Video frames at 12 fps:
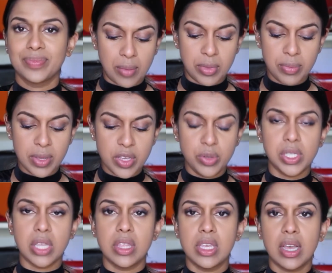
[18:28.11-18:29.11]
I'm gonna be
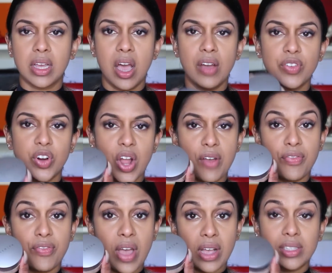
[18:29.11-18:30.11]
using the Cover
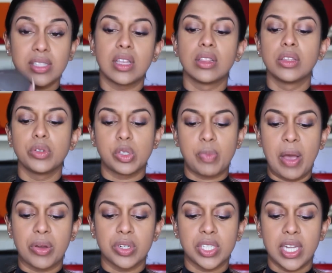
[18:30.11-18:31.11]
FX loose
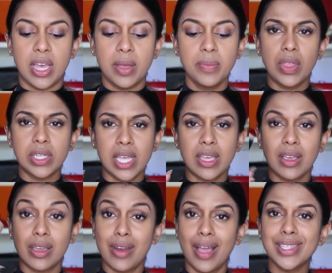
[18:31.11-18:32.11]
powder today. Then
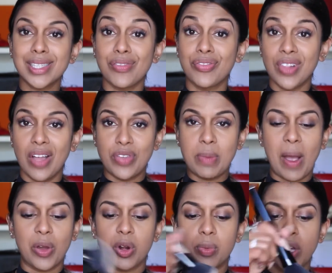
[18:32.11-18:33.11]
taking a nice fluffy
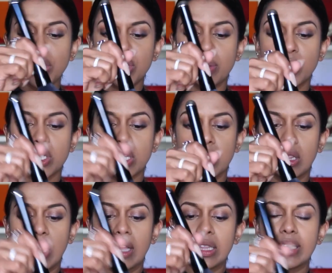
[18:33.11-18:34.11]
powder brush, I'm just gonna
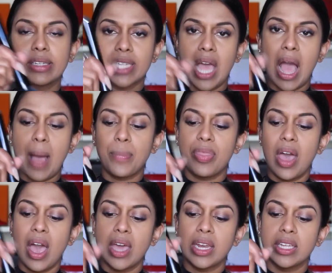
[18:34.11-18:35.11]
lightly tap
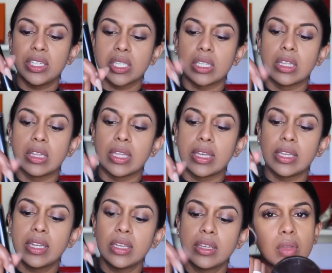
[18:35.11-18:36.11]
that into the lid.